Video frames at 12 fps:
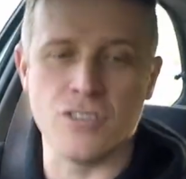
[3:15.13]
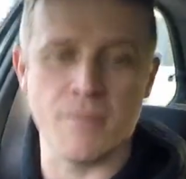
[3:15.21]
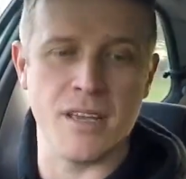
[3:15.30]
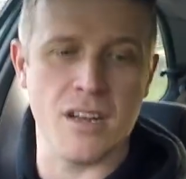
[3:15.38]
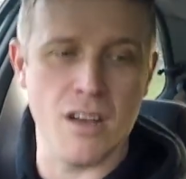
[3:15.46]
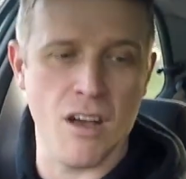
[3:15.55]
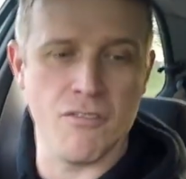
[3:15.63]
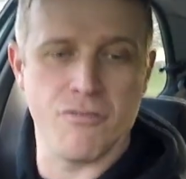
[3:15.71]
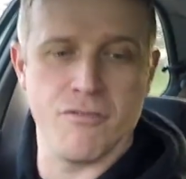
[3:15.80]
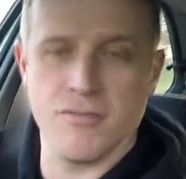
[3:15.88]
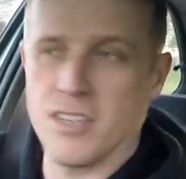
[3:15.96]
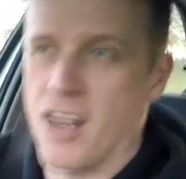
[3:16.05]
I mean,
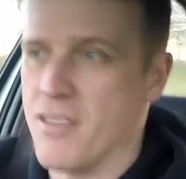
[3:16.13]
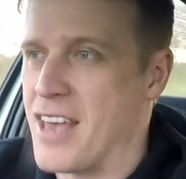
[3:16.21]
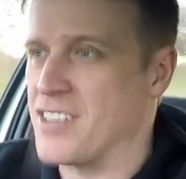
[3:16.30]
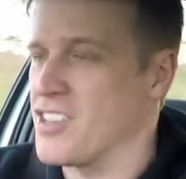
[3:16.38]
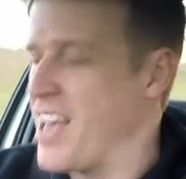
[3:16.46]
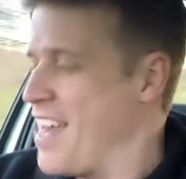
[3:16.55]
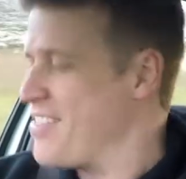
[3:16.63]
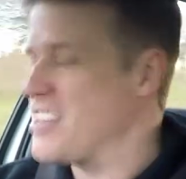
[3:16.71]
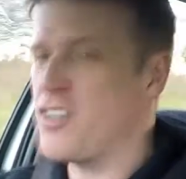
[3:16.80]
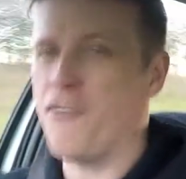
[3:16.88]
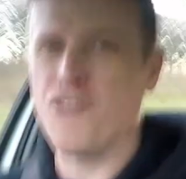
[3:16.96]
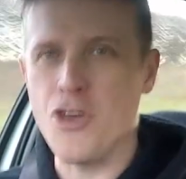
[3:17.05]

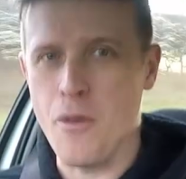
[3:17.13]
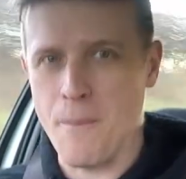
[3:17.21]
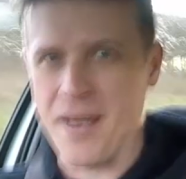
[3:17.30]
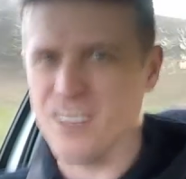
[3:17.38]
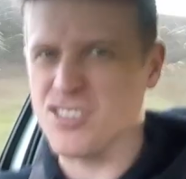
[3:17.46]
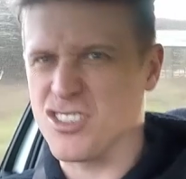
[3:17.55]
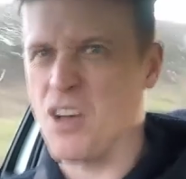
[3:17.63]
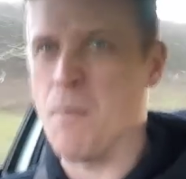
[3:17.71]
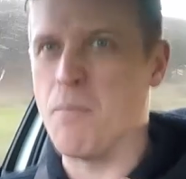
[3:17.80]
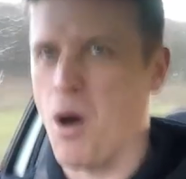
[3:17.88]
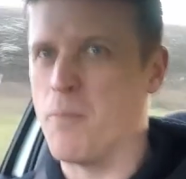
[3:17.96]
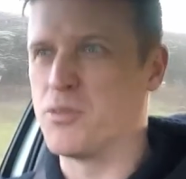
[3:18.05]
there's a few bits
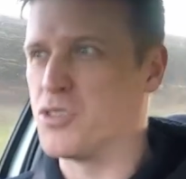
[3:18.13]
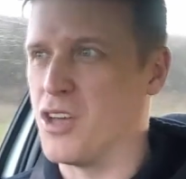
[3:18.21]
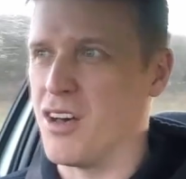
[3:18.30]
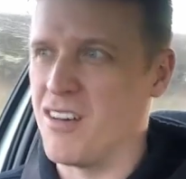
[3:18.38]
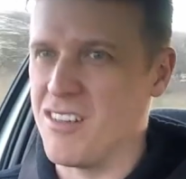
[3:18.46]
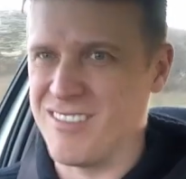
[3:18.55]
and bobs that,